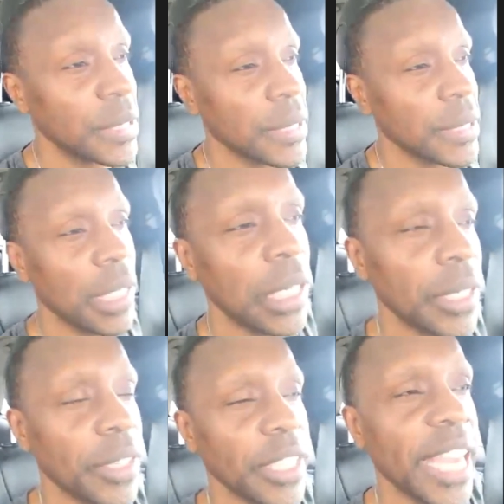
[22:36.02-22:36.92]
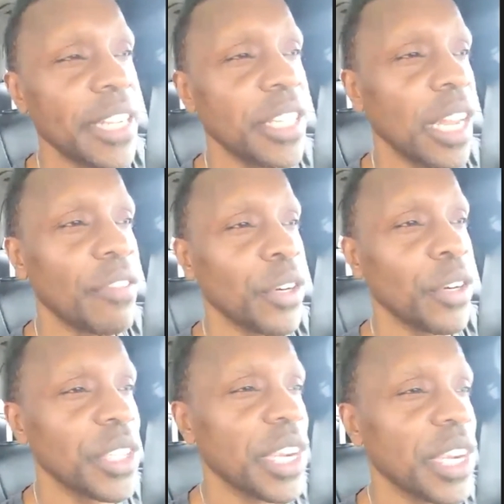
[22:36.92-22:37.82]
uh, that Danny Glover
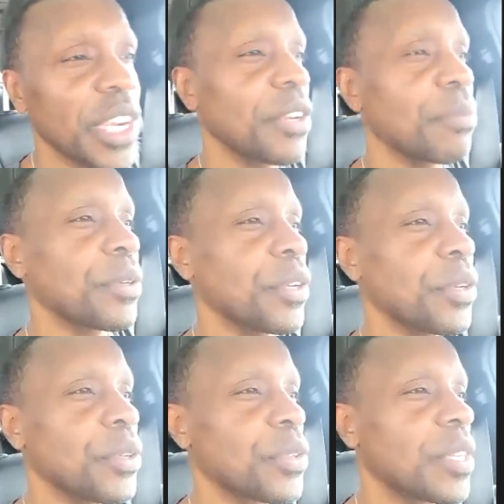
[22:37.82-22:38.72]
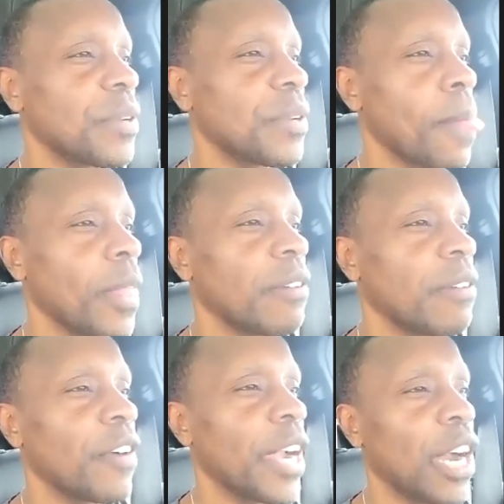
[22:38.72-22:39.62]
executive produced
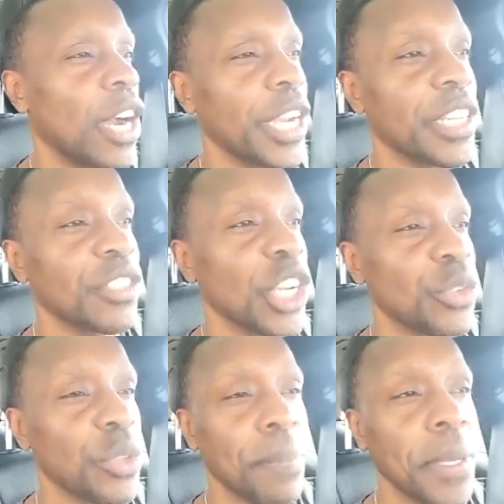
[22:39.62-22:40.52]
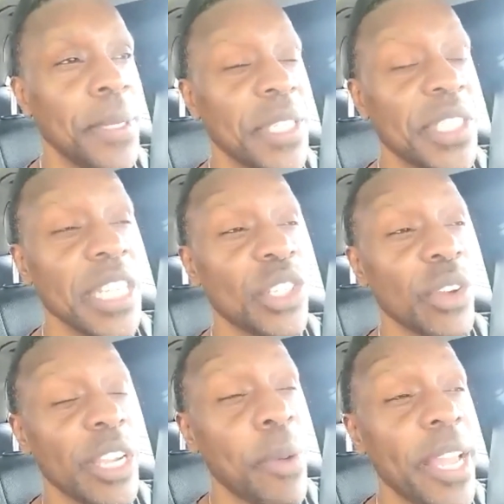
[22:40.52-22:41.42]
uh, in conjunction with the BBC. So I
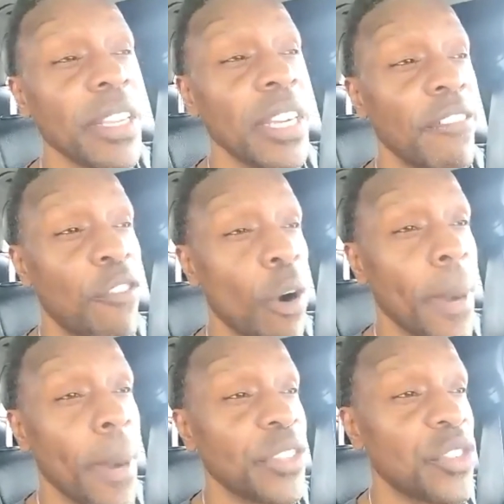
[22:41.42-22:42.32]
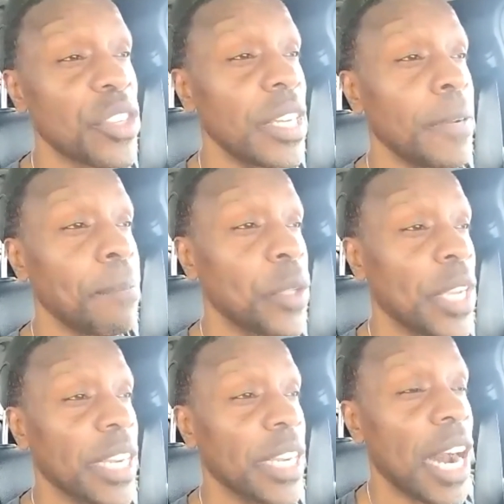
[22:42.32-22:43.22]
spent four months
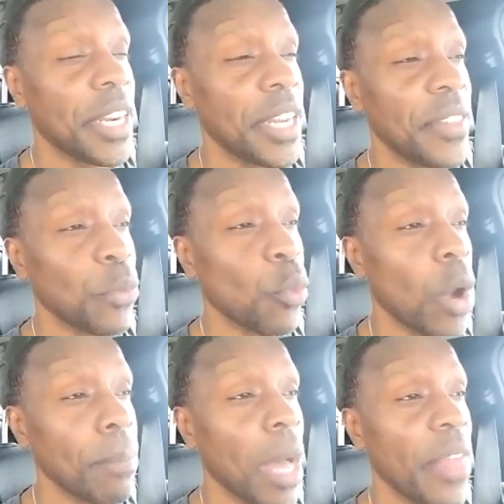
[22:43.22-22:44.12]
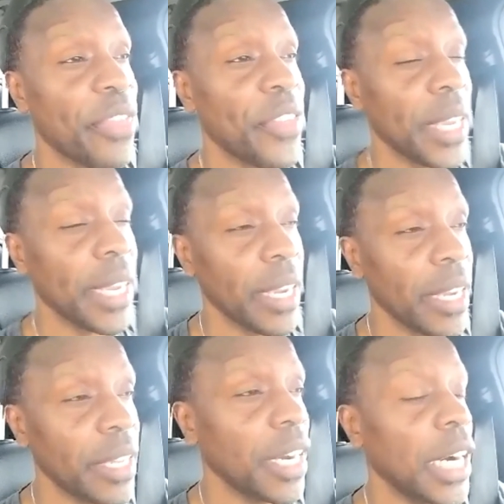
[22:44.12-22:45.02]
in Ghana and then one month in
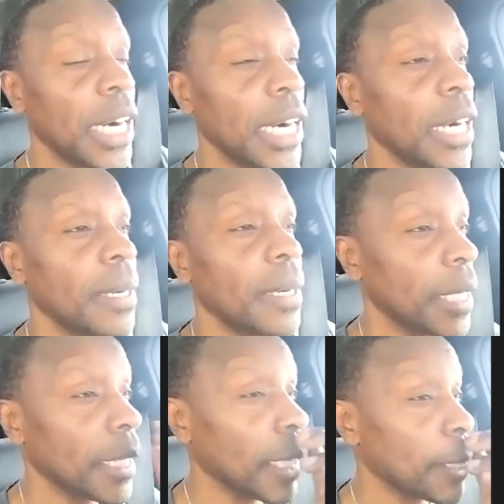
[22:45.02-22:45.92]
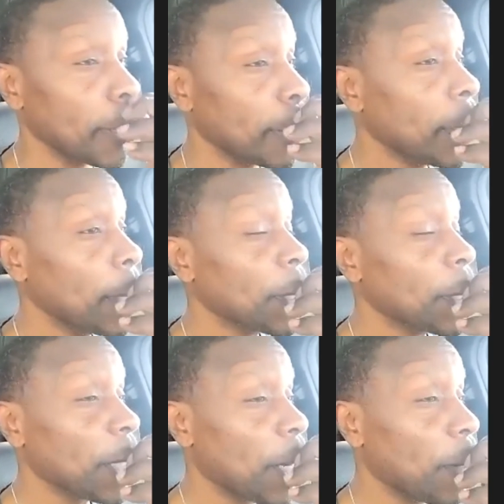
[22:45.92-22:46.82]
uh, in London.
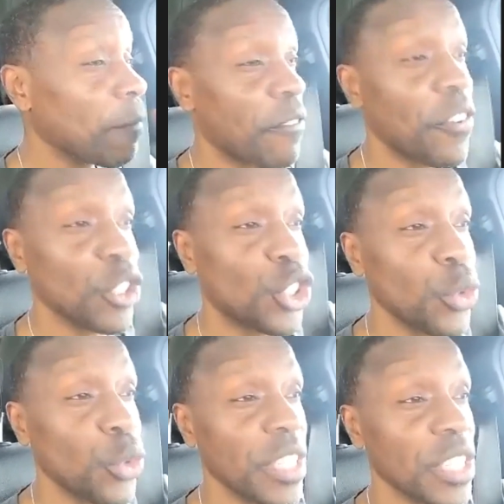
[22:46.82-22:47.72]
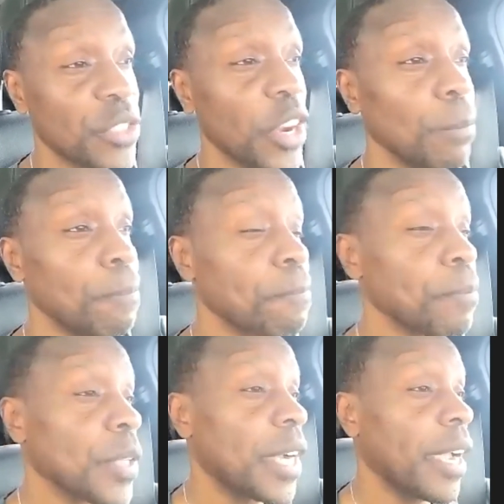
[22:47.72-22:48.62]
So shooting this film,
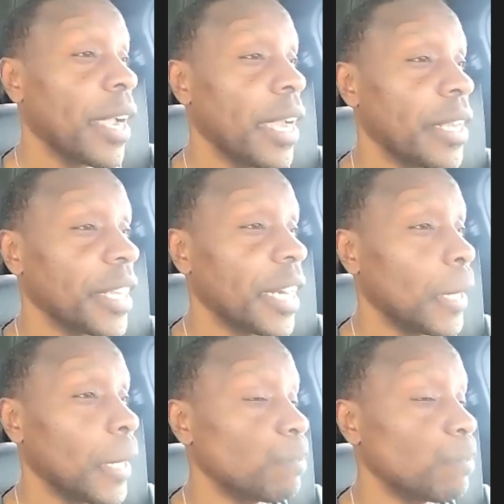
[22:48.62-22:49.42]
and um,